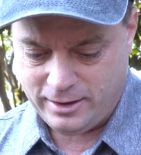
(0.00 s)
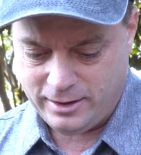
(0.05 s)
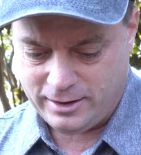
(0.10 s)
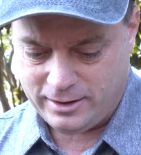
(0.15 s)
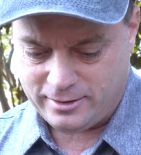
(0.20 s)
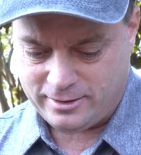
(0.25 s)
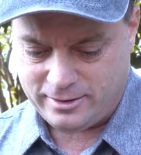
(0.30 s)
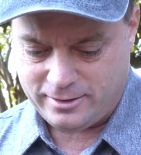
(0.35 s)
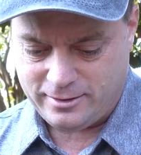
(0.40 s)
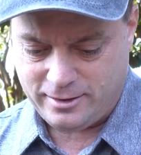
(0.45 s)

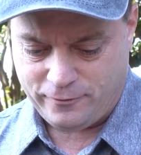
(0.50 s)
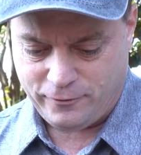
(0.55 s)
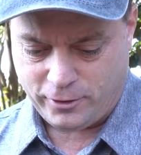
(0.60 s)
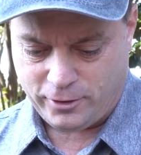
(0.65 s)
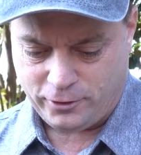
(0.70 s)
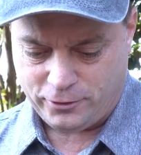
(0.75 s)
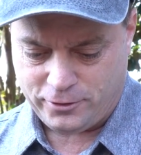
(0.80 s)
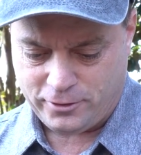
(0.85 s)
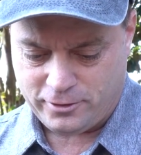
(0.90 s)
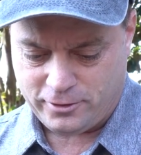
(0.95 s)
It is
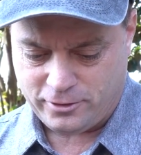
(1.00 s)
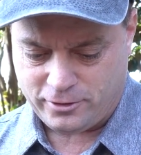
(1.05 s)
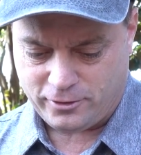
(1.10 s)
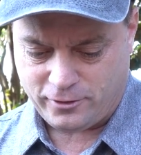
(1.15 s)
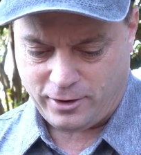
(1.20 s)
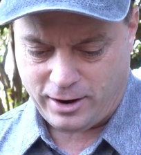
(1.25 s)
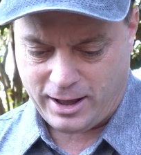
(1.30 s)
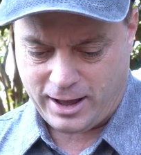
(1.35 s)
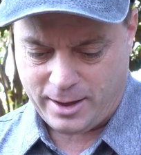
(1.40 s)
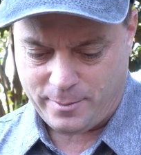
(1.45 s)
difficult to
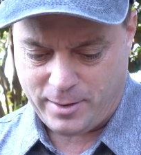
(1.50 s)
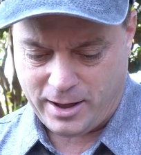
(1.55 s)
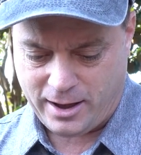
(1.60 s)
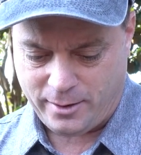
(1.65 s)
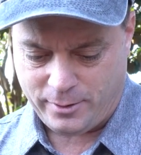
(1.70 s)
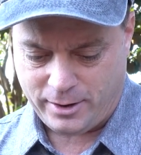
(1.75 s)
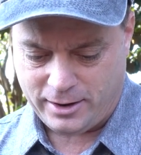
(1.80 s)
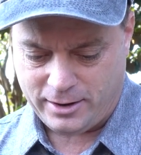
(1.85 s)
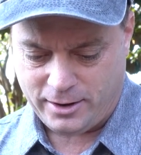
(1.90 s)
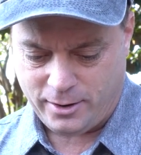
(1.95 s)
describe
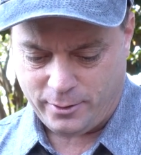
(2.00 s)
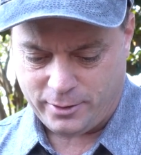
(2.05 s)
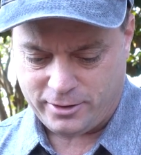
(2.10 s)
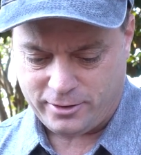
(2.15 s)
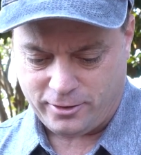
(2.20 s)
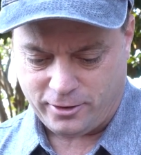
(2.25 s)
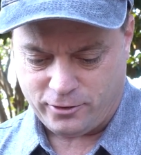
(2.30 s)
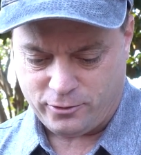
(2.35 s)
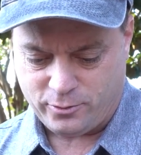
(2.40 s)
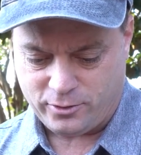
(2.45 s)
how I know a
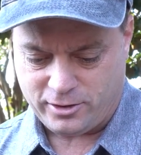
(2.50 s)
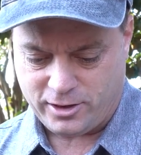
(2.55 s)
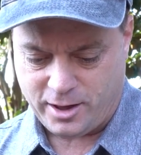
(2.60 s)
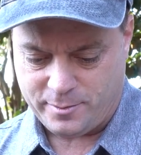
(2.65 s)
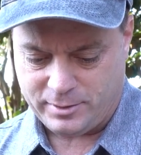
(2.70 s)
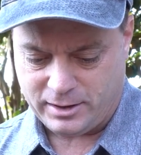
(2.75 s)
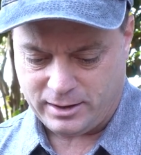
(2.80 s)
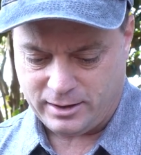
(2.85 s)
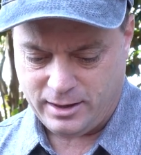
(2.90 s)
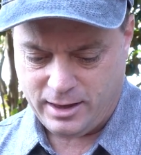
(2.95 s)
surge was
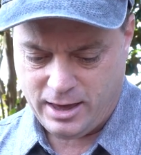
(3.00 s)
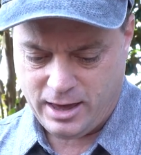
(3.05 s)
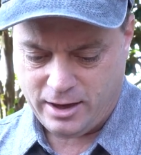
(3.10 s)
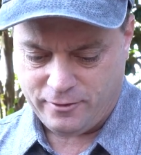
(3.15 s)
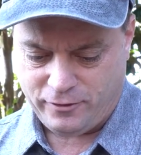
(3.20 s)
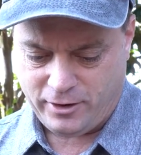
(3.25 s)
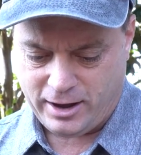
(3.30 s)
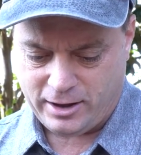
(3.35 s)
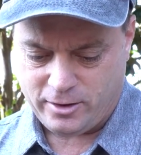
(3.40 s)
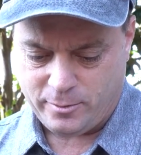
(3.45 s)
coming.
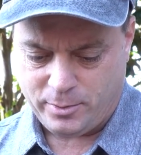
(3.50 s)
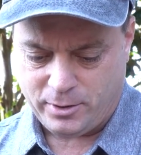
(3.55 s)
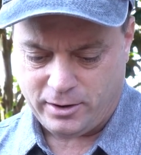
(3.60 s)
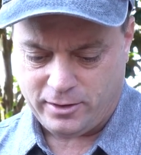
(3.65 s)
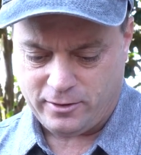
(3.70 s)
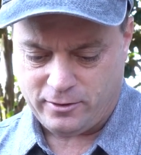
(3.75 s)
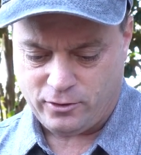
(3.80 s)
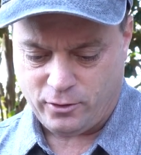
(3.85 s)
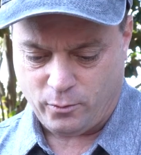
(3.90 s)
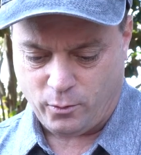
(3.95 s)
If I had to put
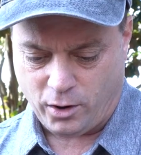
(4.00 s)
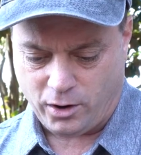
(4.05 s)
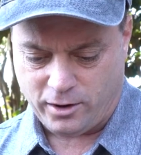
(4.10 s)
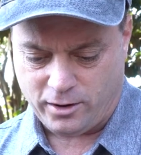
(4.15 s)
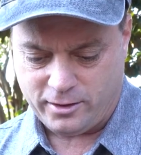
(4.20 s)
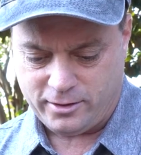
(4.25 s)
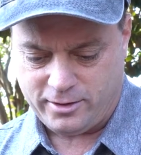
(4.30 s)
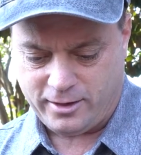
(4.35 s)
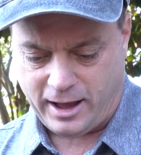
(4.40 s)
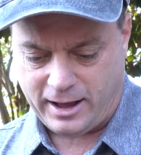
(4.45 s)
it into
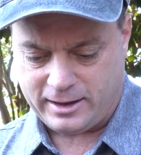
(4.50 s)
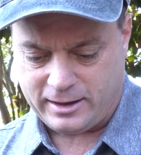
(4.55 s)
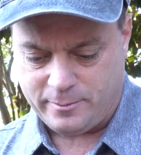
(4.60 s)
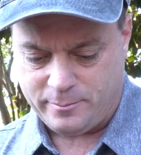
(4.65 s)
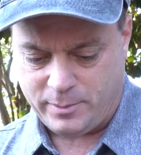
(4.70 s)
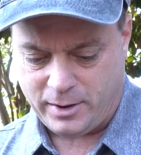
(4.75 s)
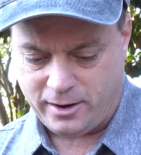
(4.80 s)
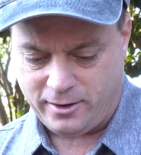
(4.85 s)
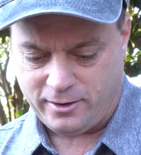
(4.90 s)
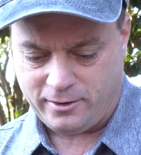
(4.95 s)
words, I'd
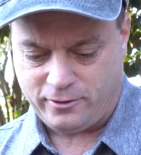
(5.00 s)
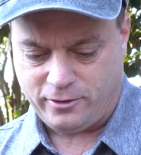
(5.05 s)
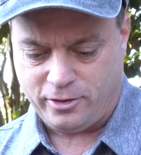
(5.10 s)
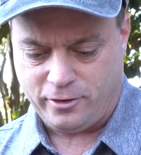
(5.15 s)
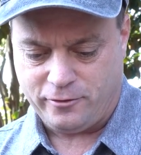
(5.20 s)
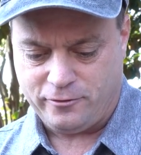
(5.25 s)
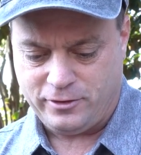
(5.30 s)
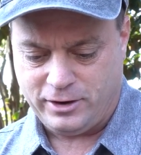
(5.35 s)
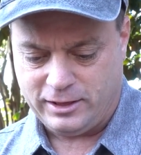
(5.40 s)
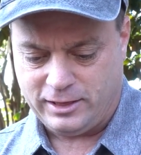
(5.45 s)
compare it to
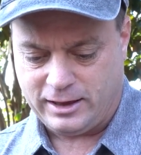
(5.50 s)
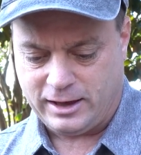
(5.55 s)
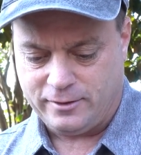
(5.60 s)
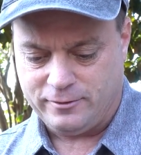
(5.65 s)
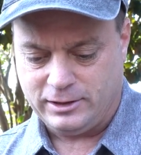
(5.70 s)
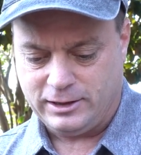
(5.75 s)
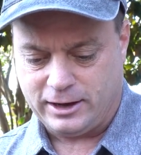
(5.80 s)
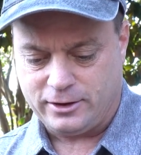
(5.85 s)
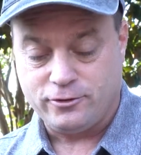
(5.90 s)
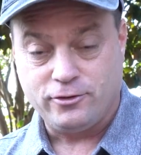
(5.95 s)
the feeling
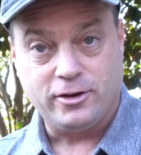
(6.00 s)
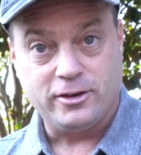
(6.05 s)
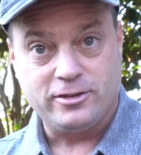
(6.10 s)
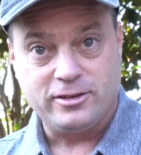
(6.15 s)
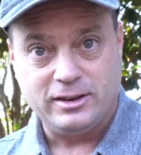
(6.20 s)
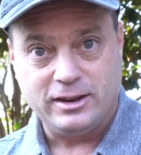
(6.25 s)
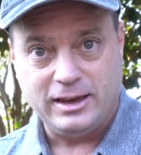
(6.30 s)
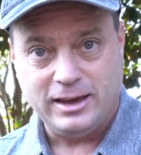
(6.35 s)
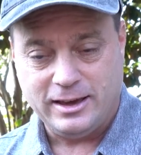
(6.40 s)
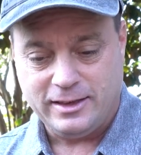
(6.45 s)
of
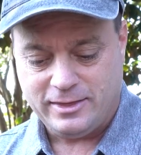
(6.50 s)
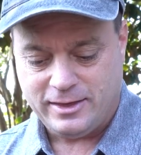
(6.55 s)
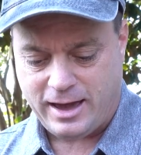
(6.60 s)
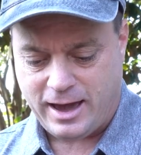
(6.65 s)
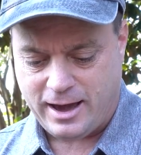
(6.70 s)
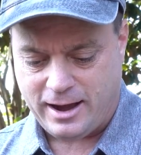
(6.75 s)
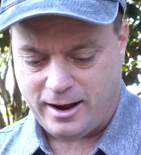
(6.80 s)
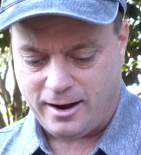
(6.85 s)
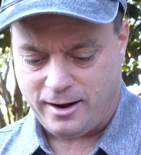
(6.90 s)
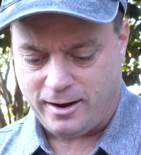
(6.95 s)
electricity in
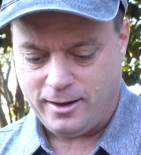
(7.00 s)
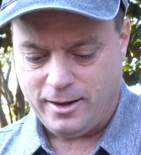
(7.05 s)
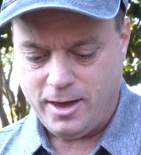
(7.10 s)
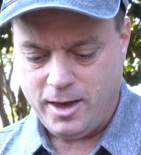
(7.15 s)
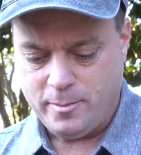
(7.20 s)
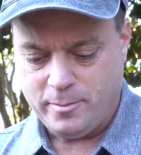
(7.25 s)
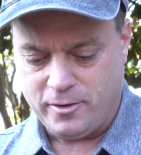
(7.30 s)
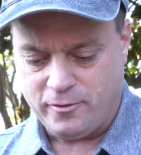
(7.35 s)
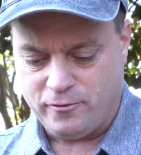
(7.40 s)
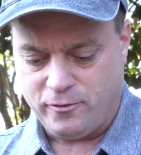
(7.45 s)
the air
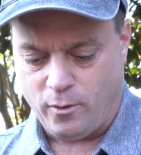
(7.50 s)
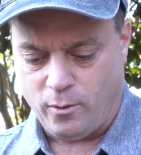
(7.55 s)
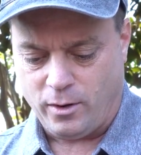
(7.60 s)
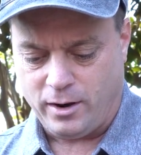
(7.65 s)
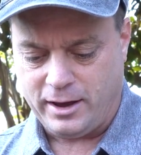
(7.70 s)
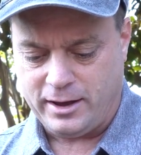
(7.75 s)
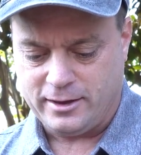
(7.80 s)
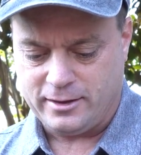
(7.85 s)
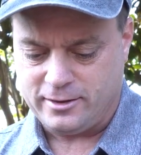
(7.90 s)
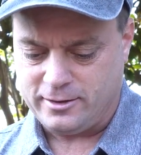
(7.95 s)

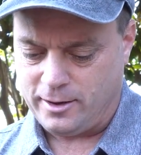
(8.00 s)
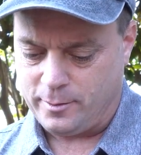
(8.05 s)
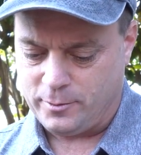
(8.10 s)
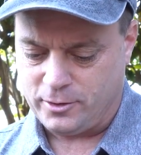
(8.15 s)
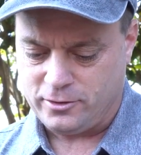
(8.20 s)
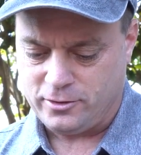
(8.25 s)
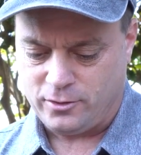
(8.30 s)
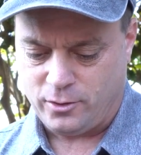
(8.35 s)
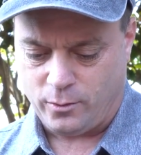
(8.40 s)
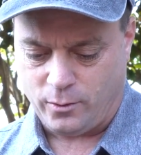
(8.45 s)
before a
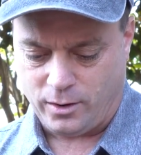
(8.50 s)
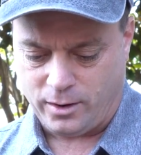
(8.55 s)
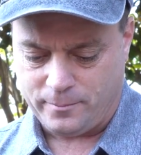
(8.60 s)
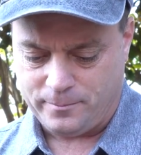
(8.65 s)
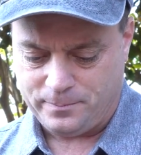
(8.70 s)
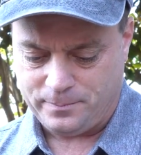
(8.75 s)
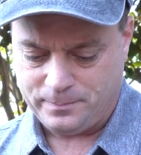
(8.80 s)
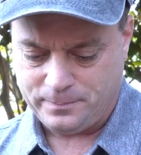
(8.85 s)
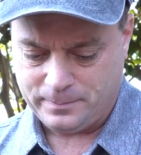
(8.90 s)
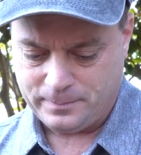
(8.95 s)
summer
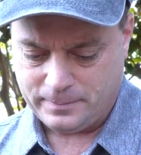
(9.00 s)
storm.